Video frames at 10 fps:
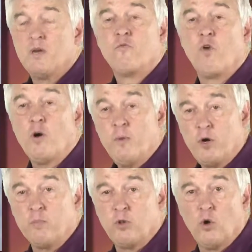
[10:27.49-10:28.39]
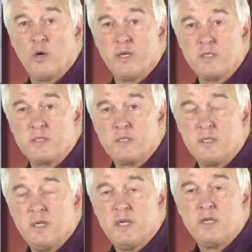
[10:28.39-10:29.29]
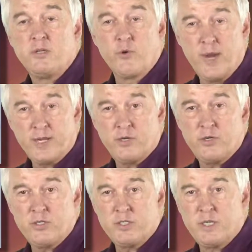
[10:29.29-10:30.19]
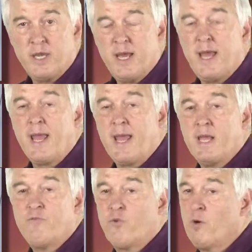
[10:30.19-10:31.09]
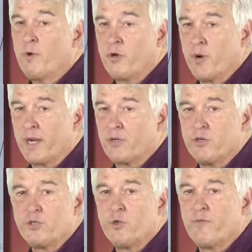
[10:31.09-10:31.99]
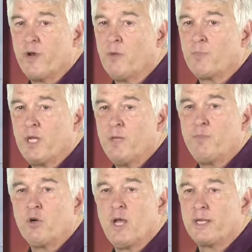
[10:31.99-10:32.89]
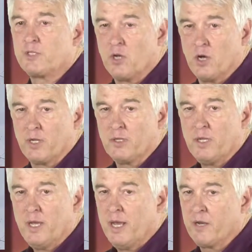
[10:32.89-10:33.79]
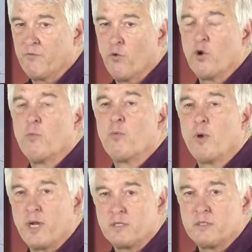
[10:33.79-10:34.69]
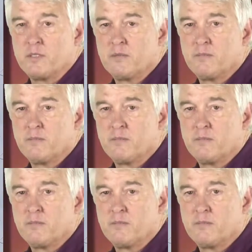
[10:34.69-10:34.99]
former employees, directors, and former directors who have helped keep your lights on at affordable prices.